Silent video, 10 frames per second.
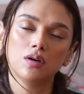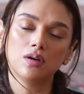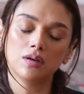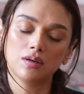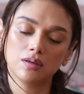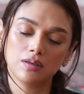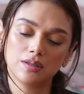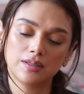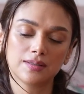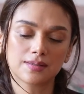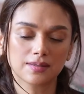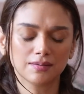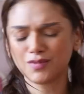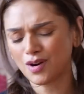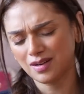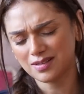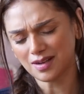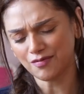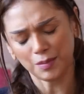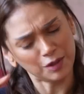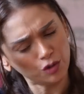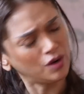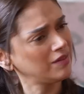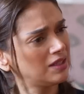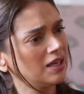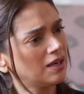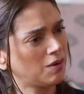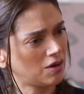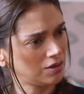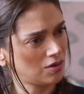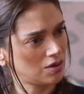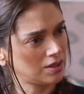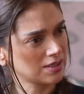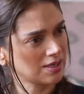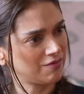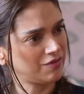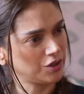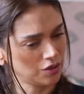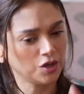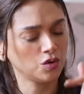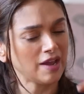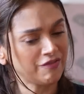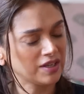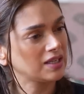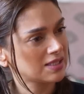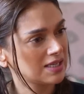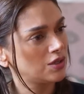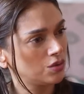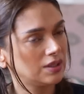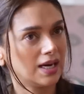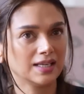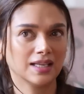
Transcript: Uh, dis not discomfort, but you don't even think about your mm-hmm. discomfort, you know, you effortlessly do that.